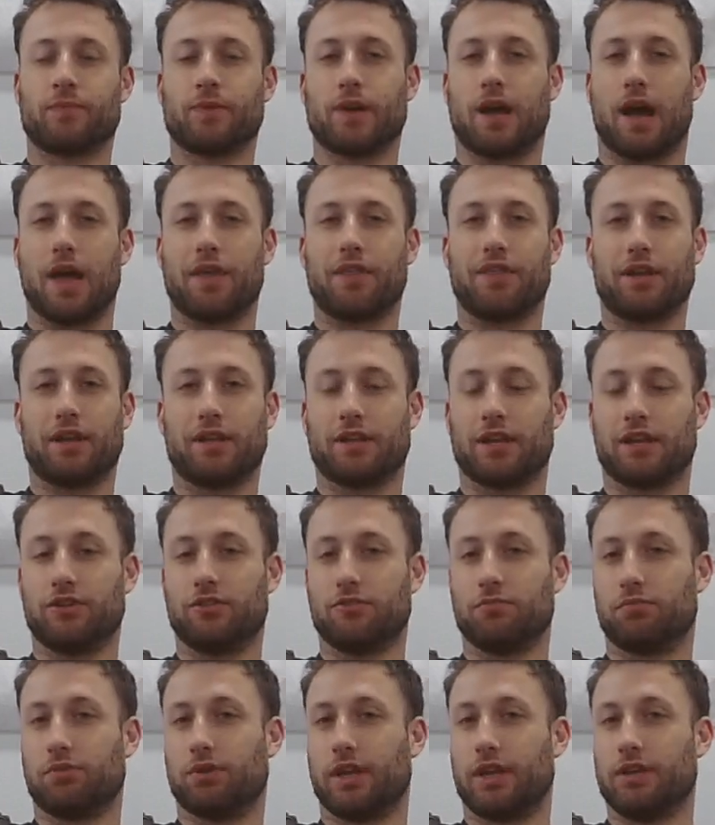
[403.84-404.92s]
I think that
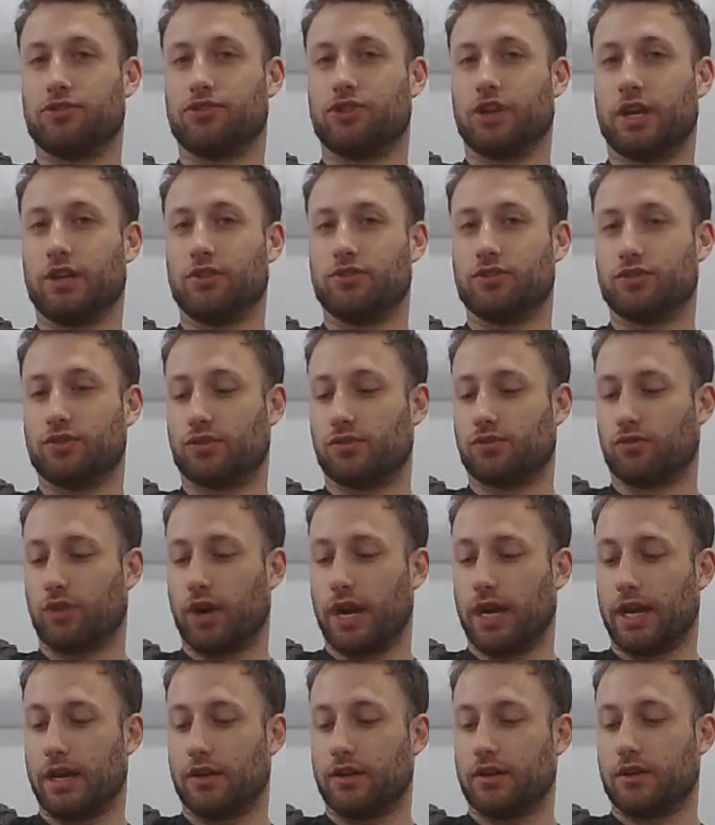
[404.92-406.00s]
you play changes
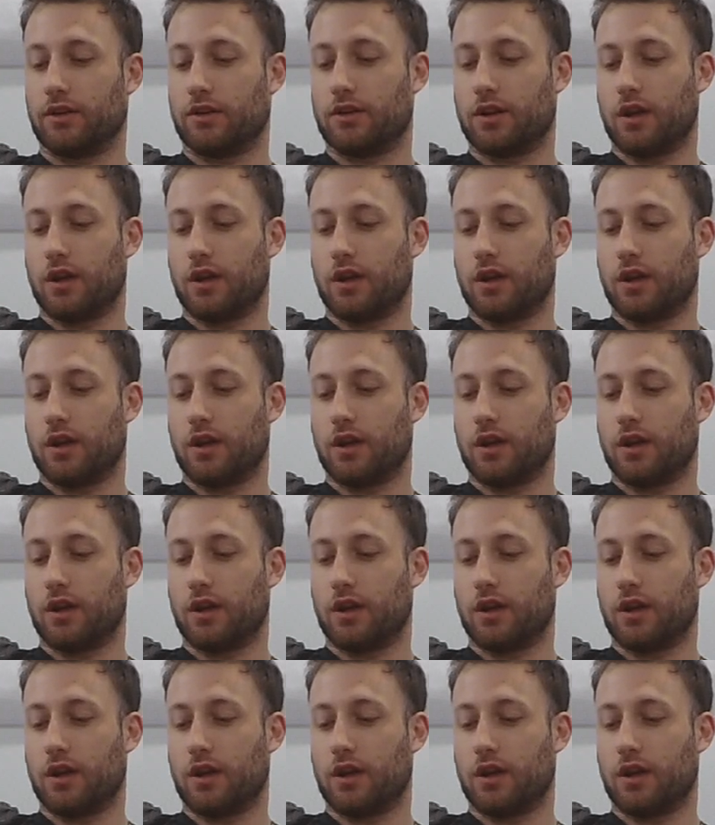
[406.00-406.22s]
great.